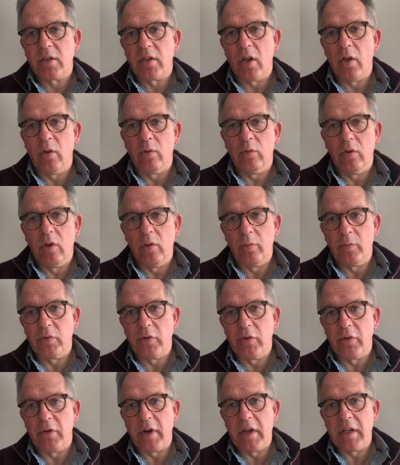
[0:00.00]
the whole Homes
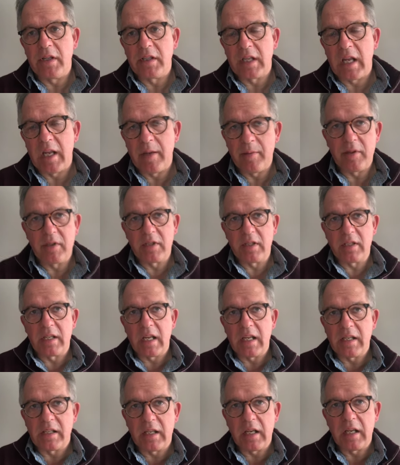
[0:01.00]
Ukraine scheme is
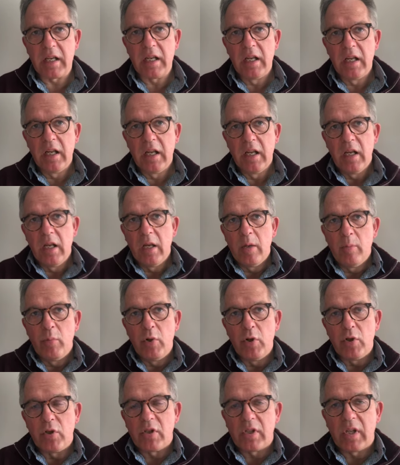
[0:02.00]
essentially
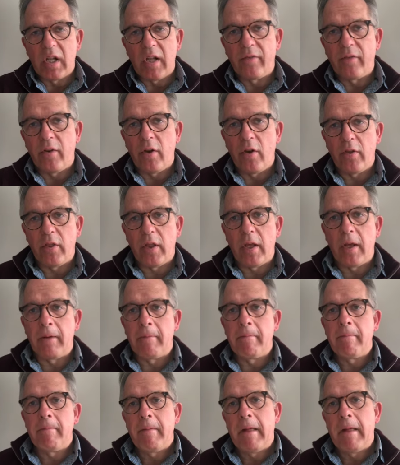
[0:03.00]
put yourself out there.